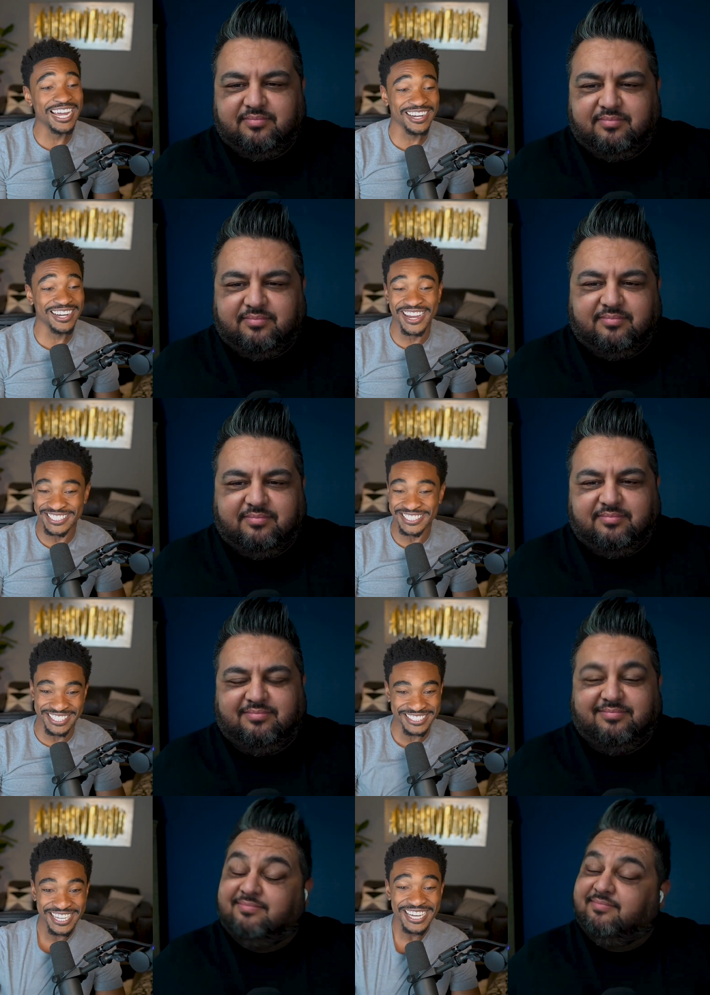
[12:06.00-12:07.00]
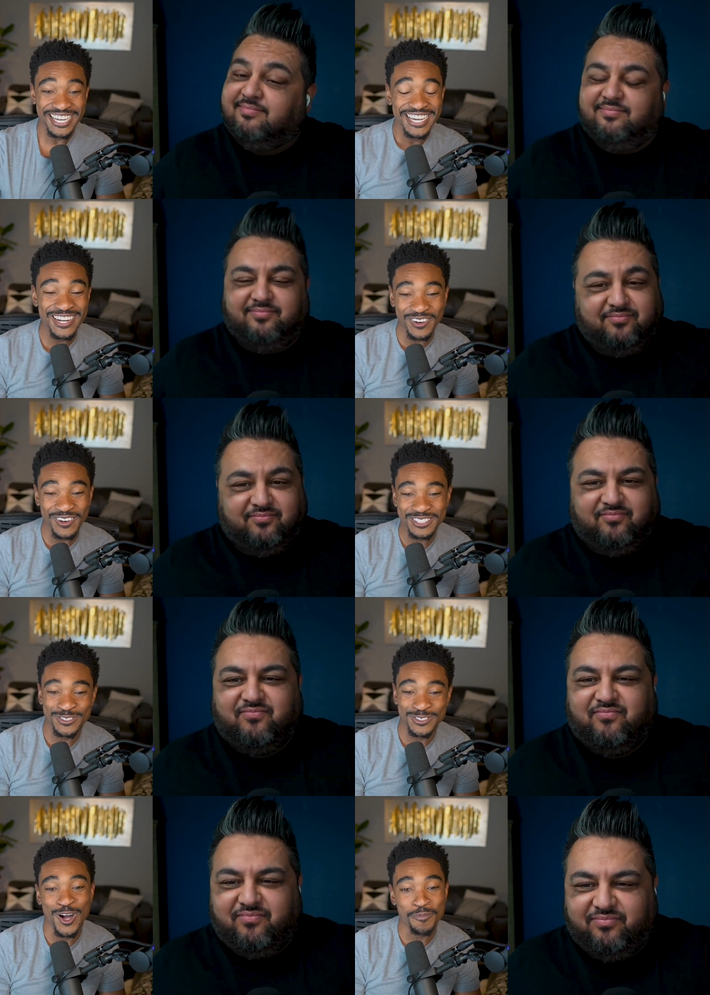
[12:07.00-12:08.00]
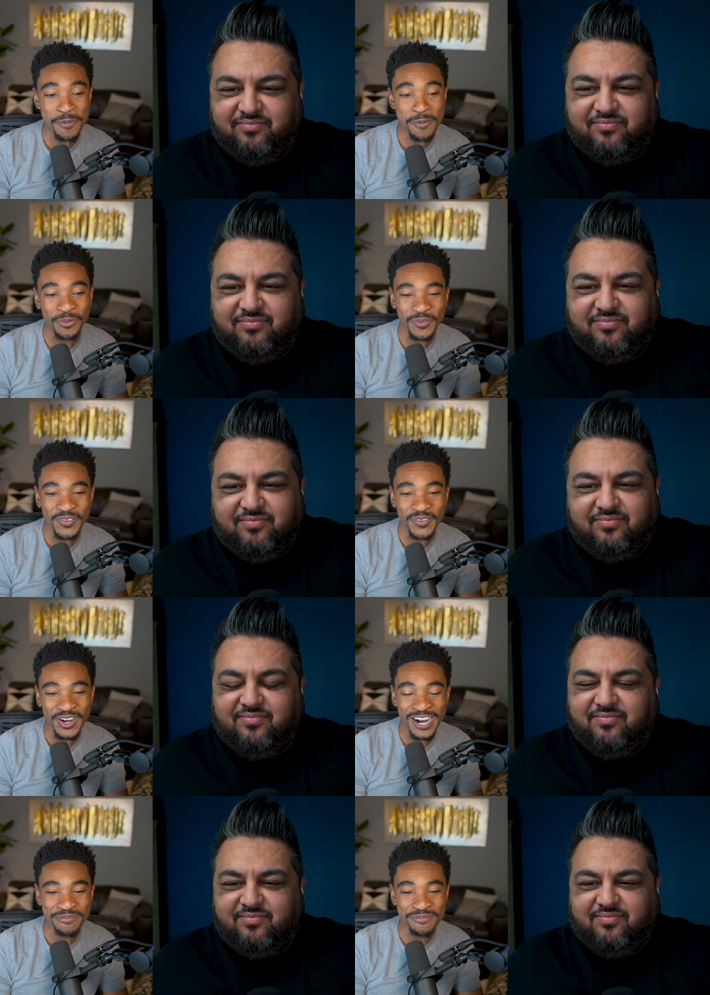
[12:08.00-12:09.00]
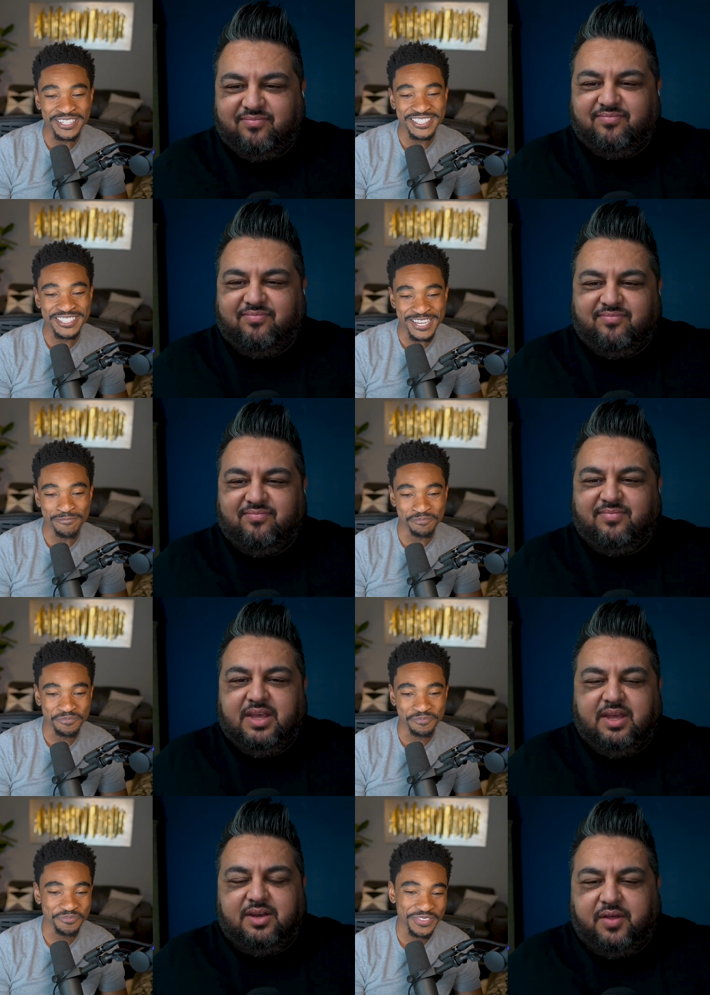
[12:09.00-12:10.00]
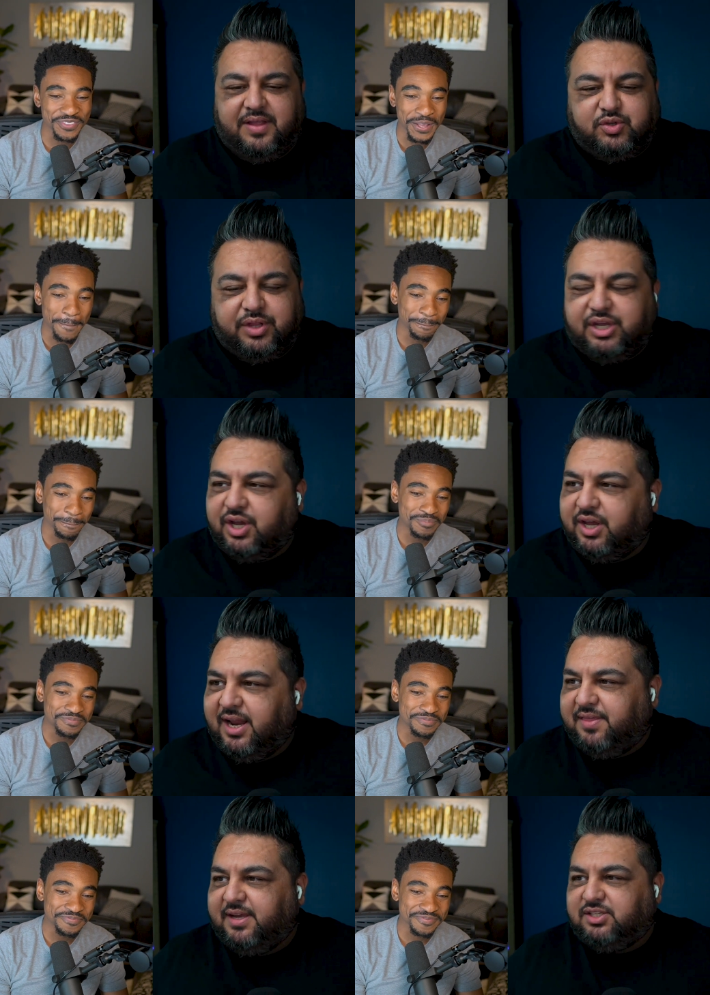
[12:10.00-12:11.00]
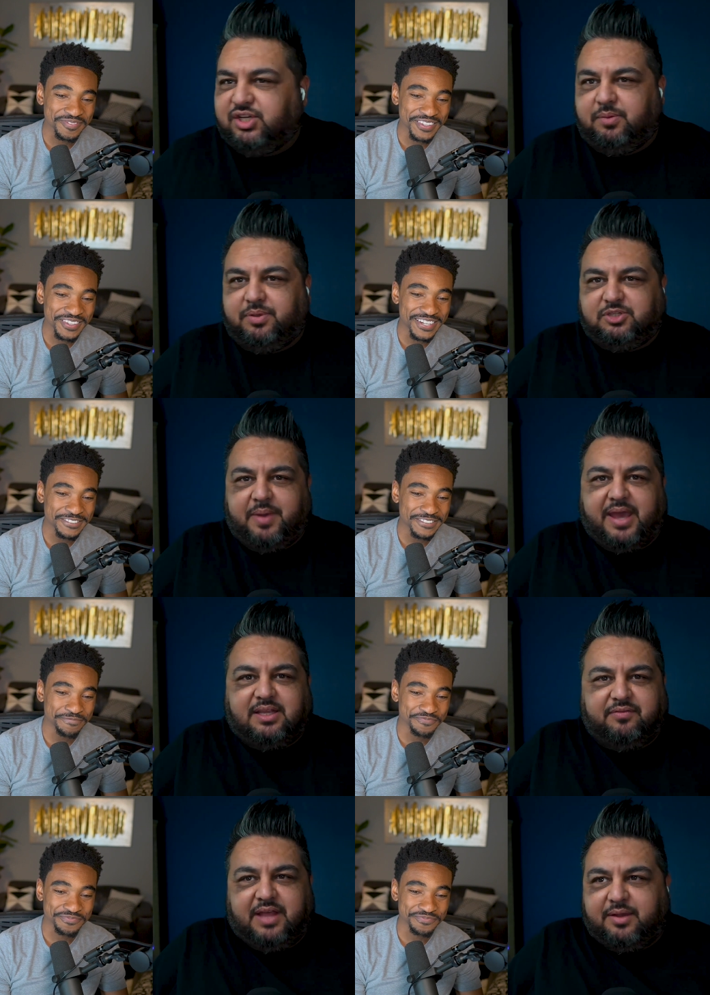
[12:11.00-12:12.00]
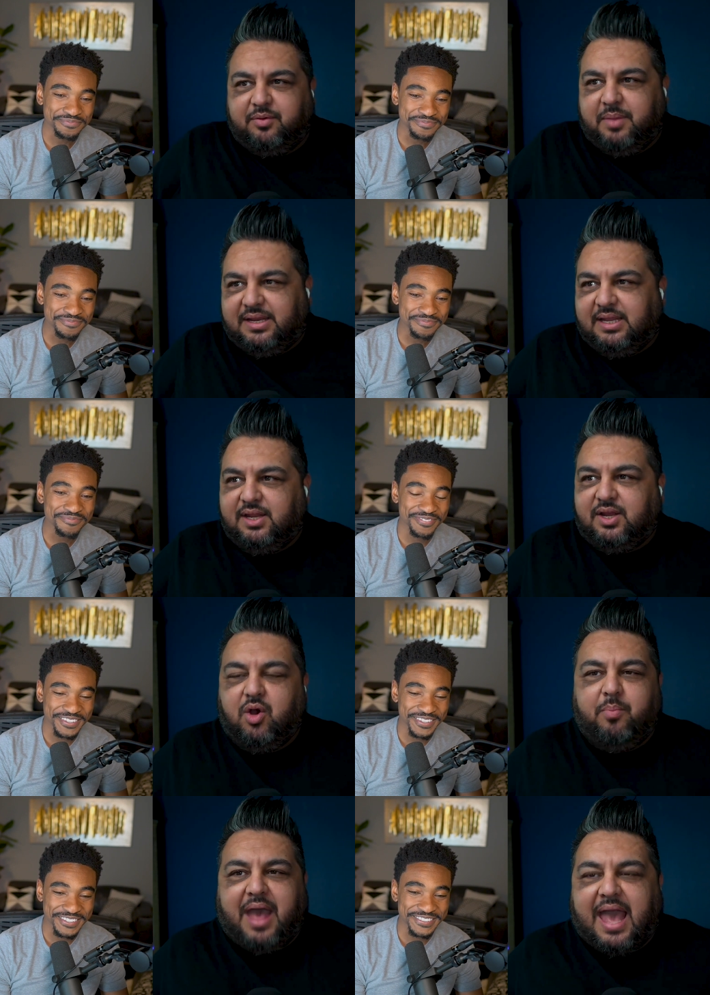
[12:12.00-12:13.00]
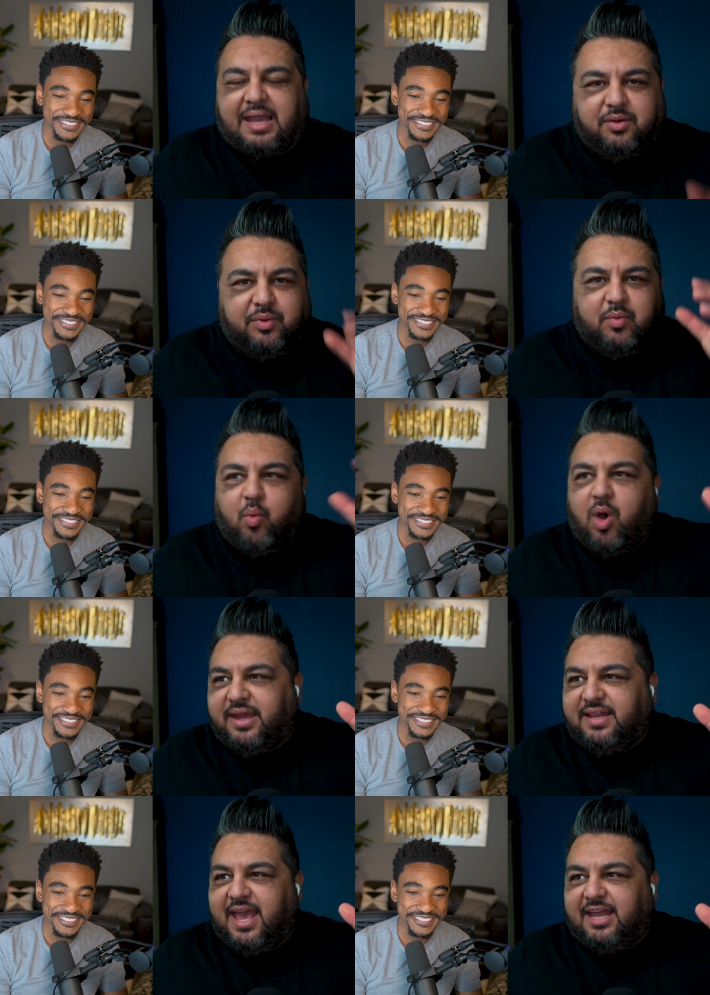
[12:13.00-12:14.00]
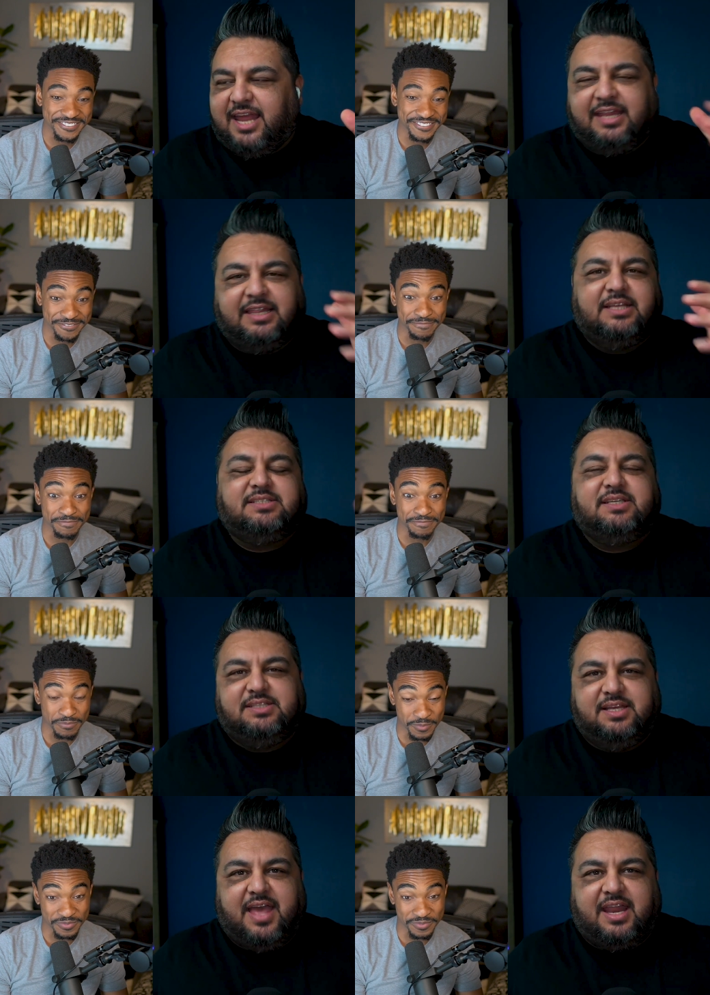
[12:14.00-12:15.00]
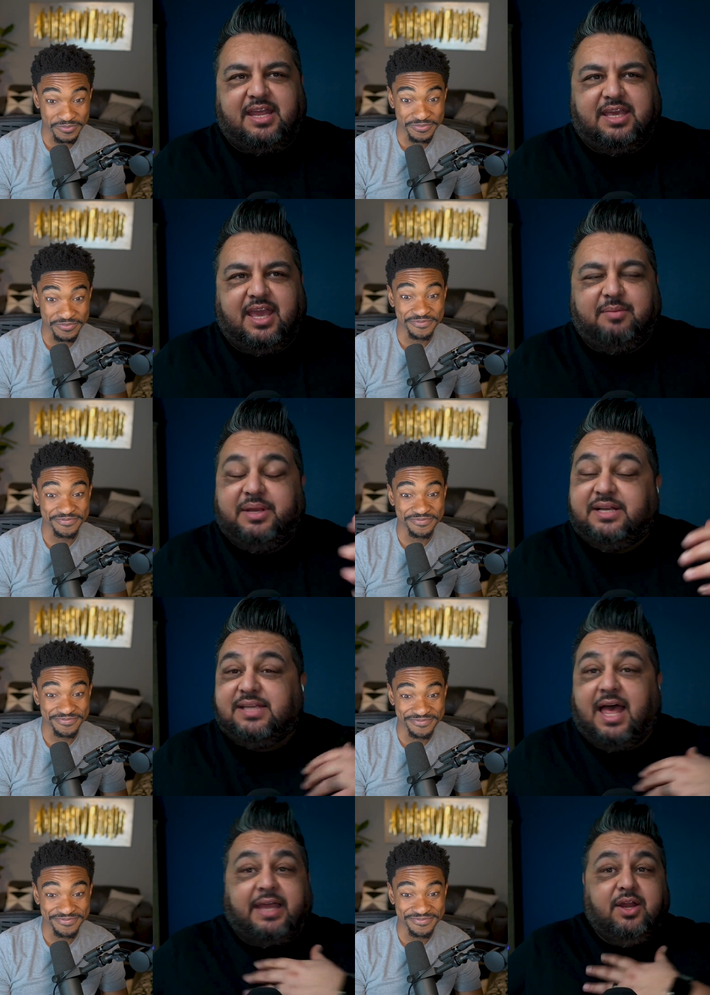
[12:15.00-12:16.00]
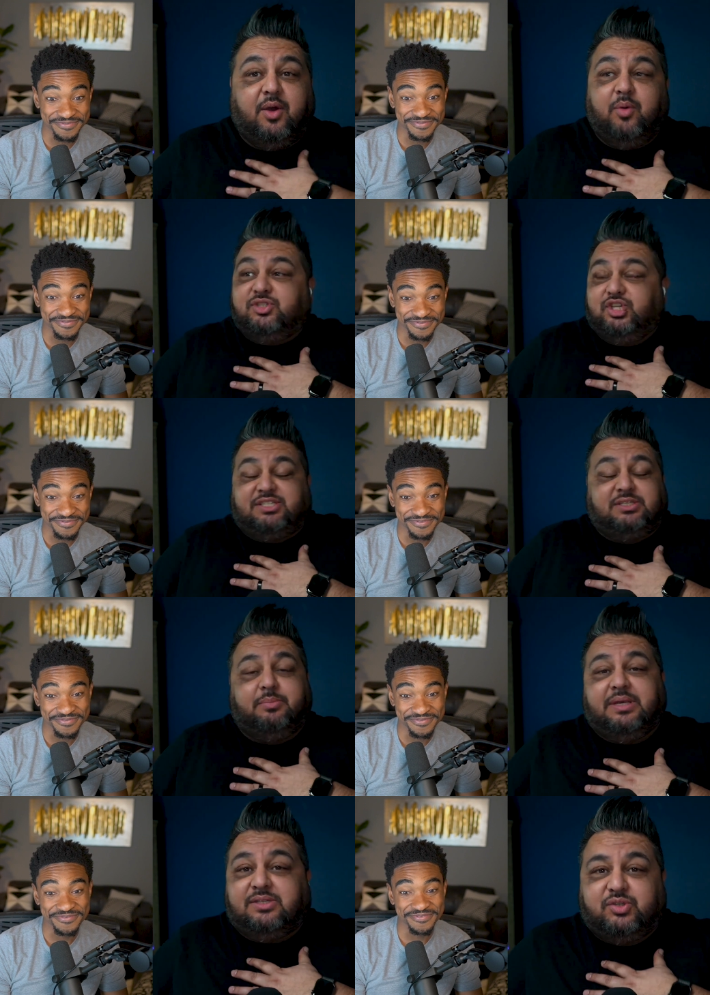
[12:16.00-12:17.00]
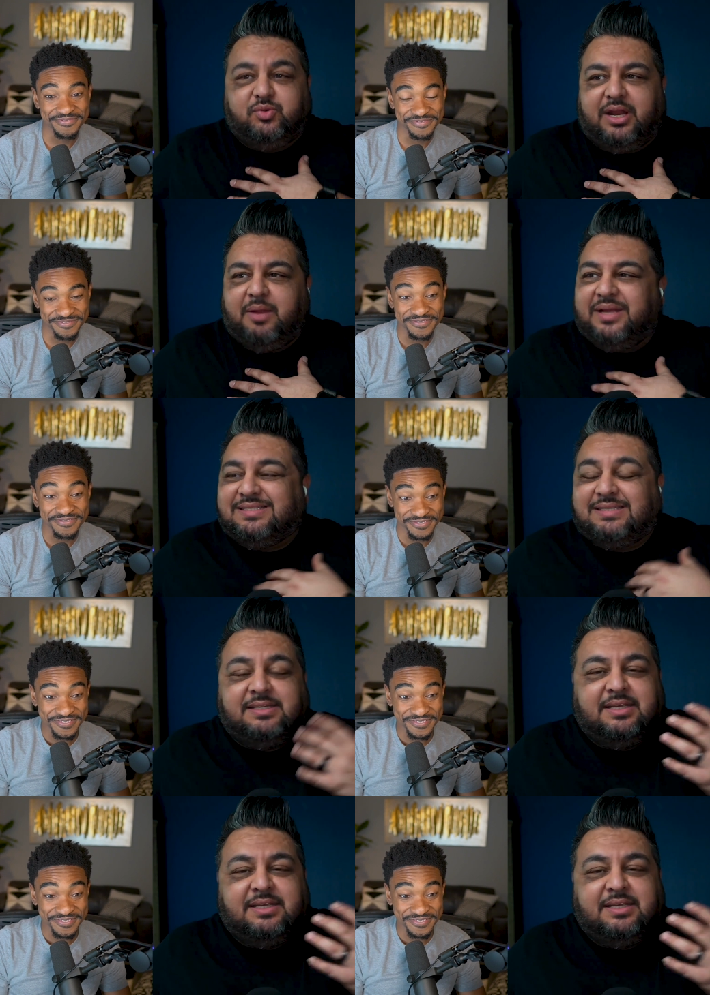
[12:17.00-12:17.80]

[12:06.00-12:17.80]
Speaker 1: of craziness in order to draw people unto him. No, that's really good. And I think it's a good perspective.
Speaker 2: Like, we might need to go back and rewind that and listen to that again, because I know, just to be straight up, I see